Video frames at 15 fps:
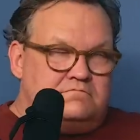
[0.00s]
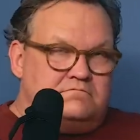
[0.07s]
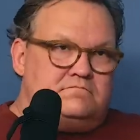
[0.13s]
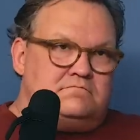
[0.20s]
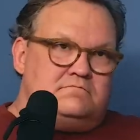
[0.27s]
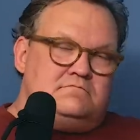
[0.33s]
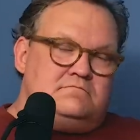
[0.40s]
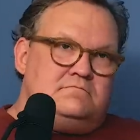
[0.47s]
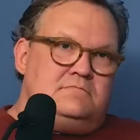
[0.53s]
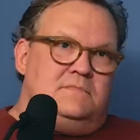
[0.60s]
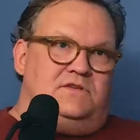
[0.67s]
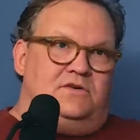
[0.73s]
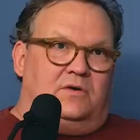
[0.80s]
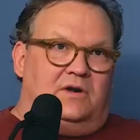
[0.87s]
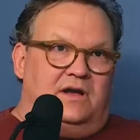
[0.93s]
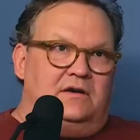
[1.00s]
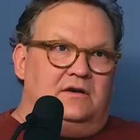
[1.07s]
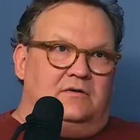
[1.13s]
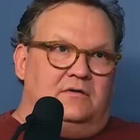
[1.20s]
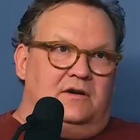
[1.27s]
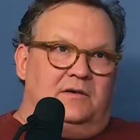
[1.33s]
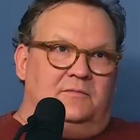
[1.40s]
but what have you learned? Do I
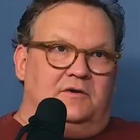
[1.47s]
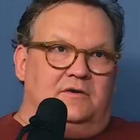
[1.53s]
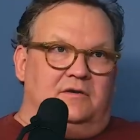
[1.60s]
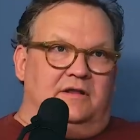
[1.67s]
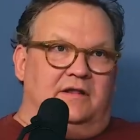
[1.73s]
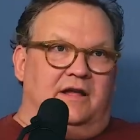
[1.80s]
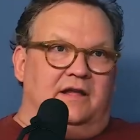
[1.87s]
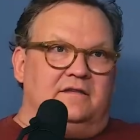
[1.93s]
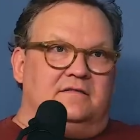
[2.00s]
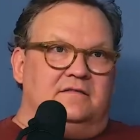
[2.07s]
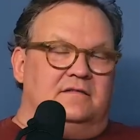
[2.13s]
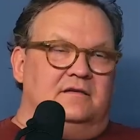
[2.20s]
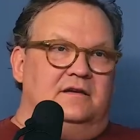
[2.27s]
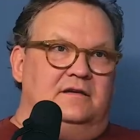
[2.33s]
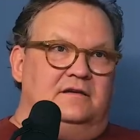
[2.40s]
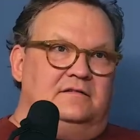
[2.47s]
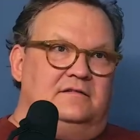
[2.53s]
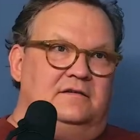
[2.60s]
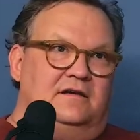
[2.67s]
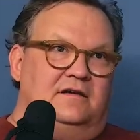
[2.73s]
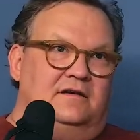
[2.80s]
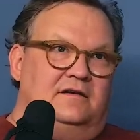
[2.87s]
know where I'm going? That's the thing.
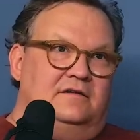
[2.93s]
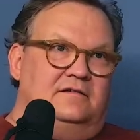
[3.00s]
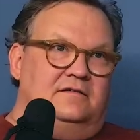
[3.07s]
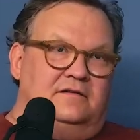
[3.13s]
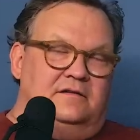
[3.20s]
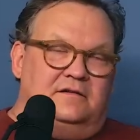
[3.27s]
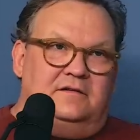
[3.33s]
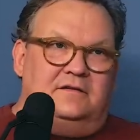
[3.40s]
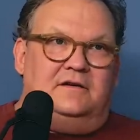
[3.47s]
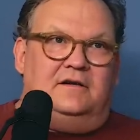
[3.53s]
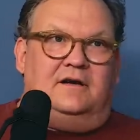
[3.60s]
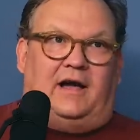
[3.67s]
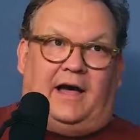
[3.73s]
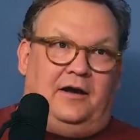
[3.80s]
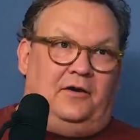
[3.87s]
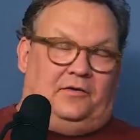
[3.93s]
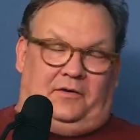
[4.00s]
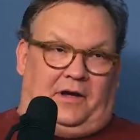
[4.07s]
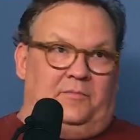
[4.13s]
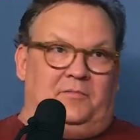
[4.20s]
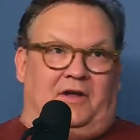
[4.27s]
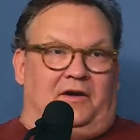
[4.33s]
Is I
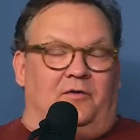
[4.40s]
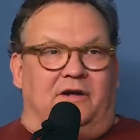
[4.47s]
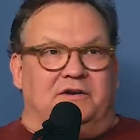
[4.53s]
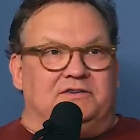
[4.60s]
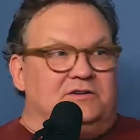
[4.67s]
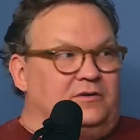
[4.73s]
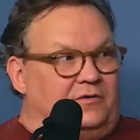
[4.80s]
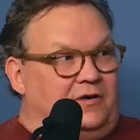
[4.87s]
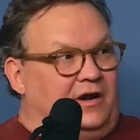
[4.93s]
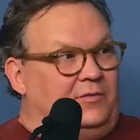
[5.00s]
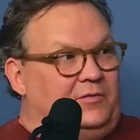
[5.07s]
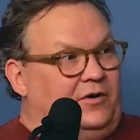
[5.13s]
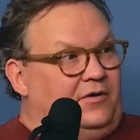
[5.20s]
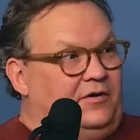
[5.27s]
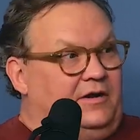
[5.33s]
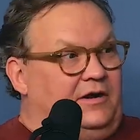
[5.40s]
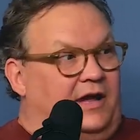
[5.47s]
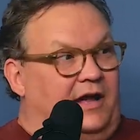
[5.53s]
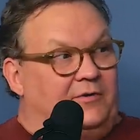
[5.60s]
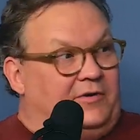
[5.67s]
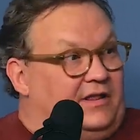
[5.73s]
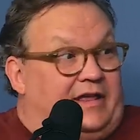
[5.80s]
don't. I'm not quite sure where I'm going.
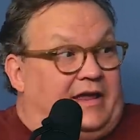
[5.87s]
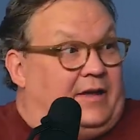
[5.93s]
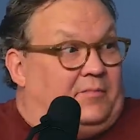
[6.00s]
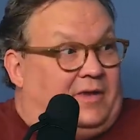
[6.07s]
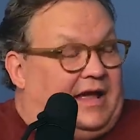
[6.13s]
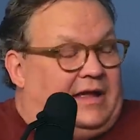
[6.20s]
I really am.